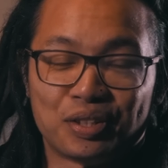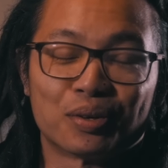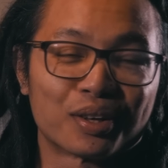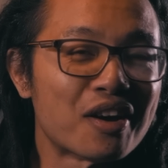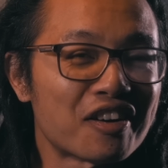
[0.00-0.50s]
you're
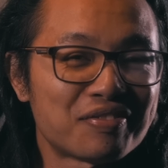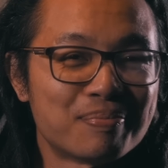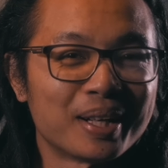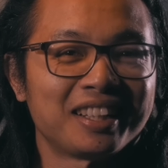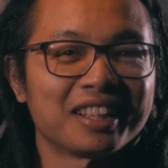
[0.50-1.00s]
a knife
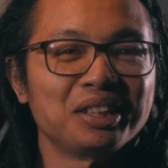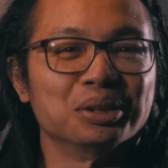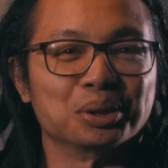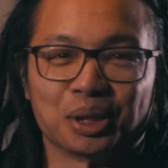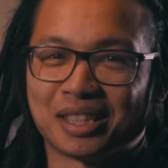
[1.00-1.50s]
maker, you
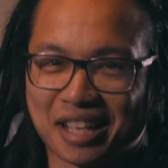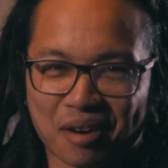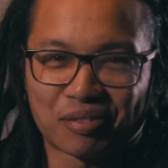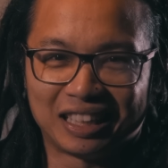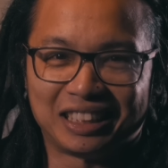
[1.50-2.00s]
should
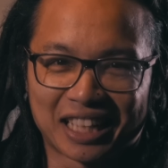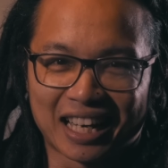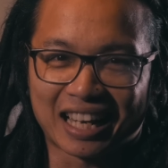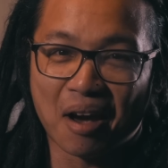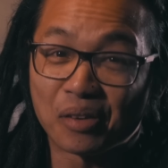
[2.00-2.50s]
definitely check out